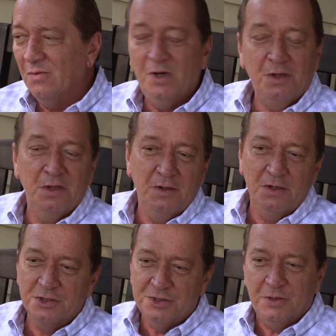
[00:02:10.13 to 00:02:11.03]
Well,
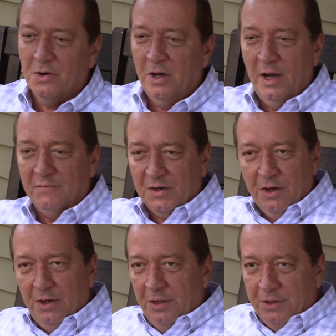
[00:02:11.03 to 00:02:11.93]
you're still gonna have to
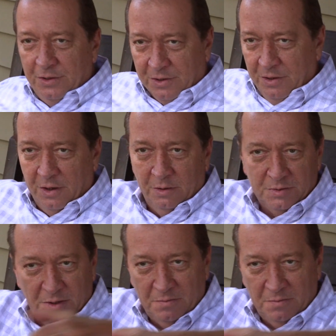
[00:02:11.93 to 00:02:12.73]
cut into the curves